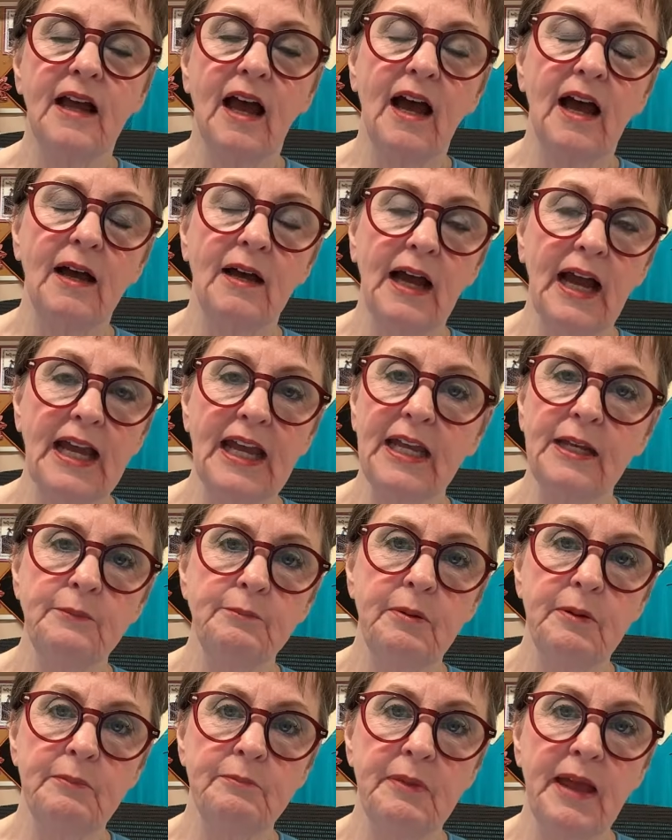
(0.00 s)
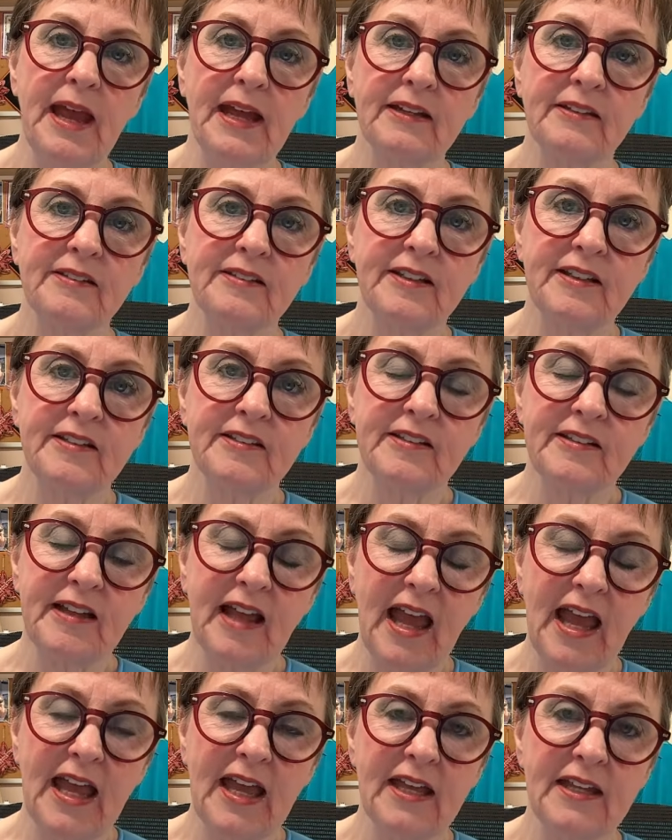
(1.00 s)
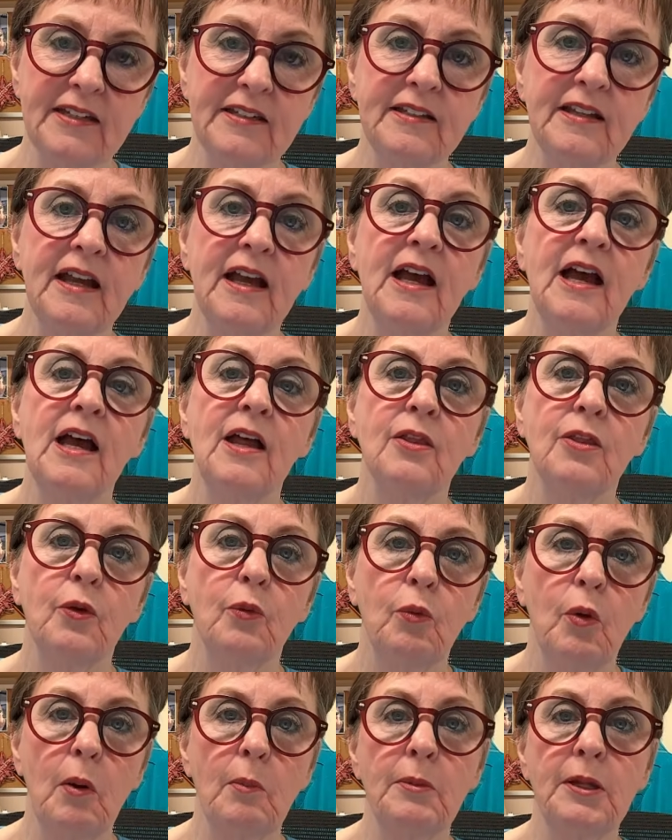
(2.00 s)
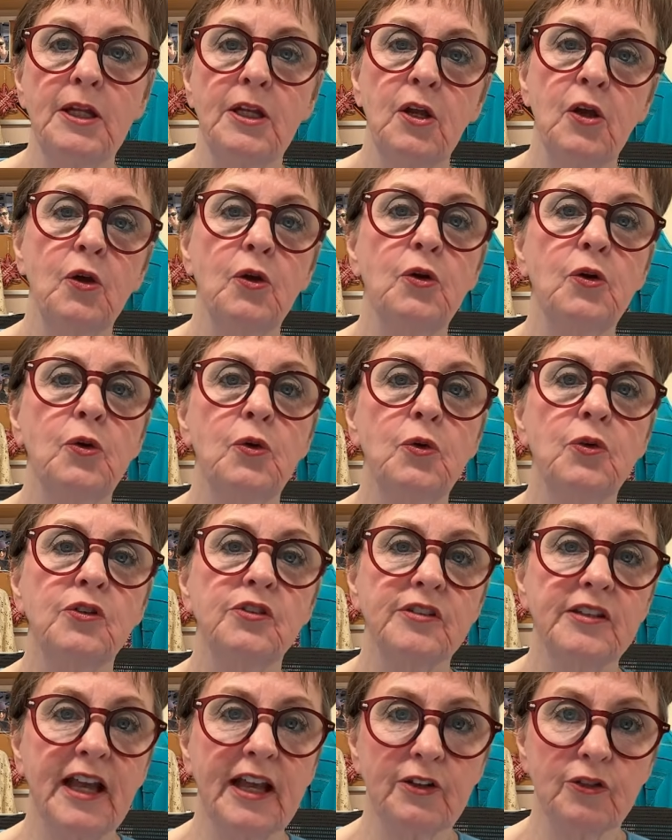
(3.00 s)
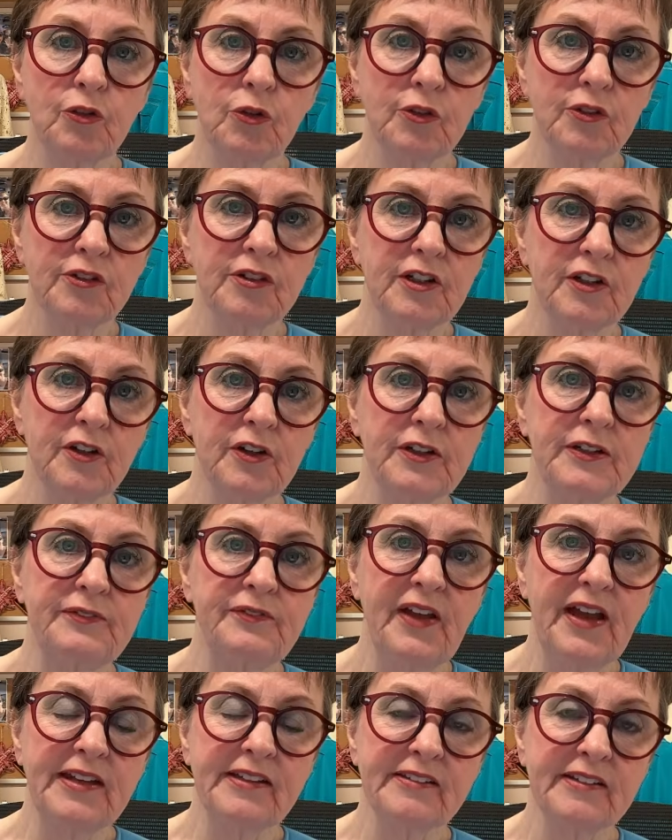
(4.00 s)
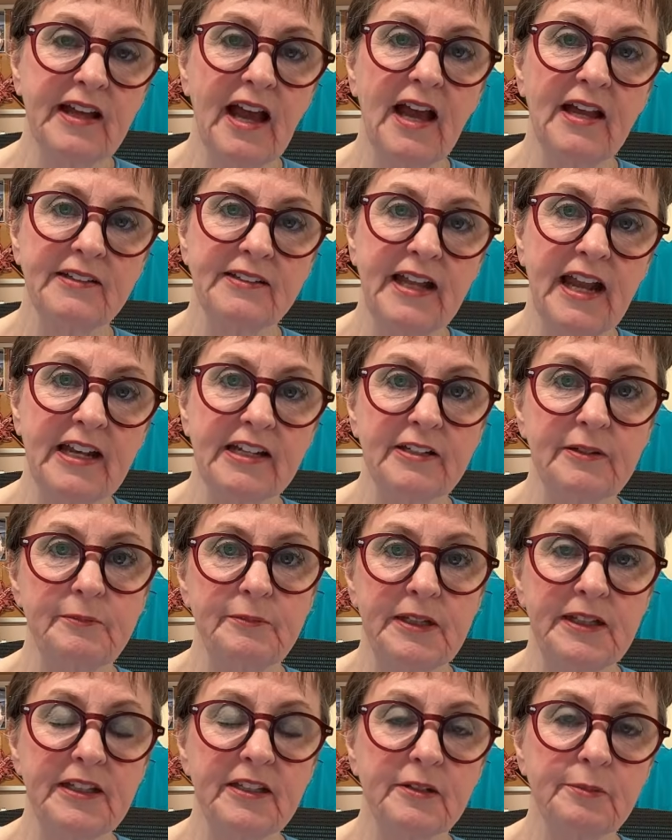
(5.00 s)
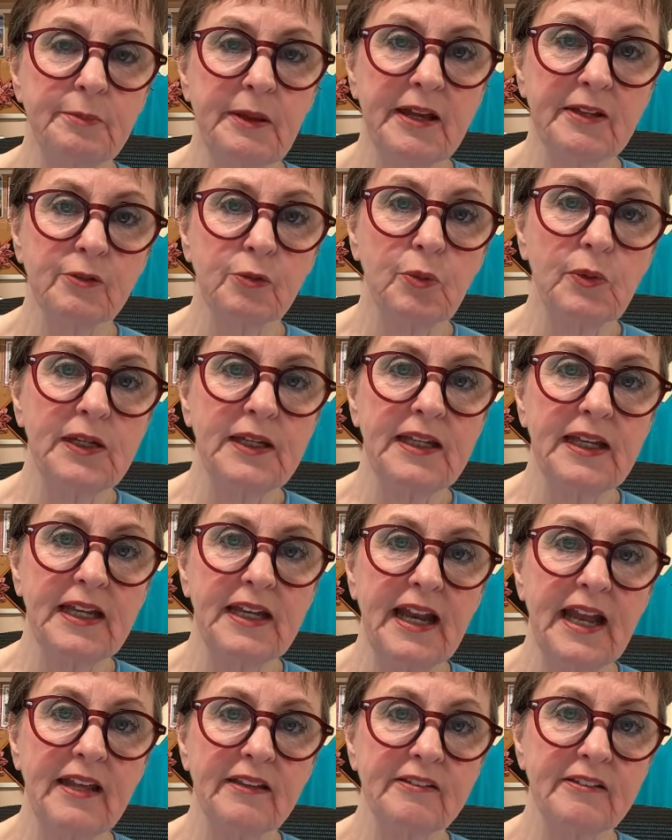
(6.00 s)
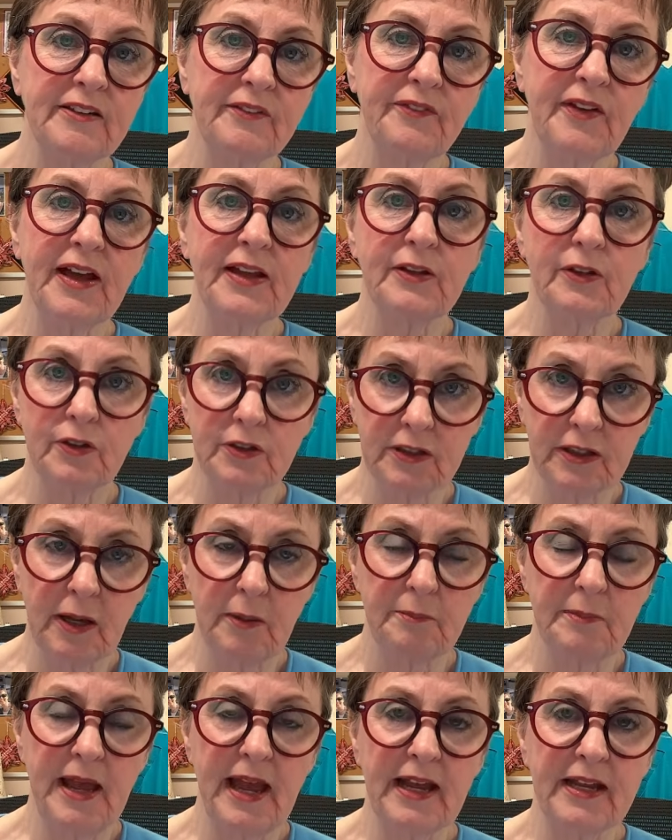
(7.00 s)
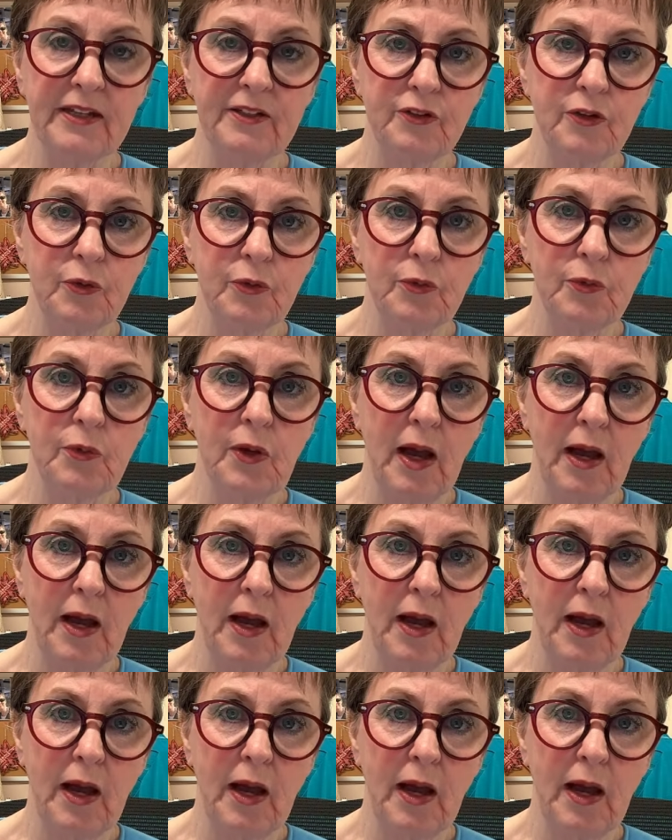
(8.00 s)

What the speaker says: I hadn't been back since. And the woman who schedules their events contacted me this past week and asked if I could come back and do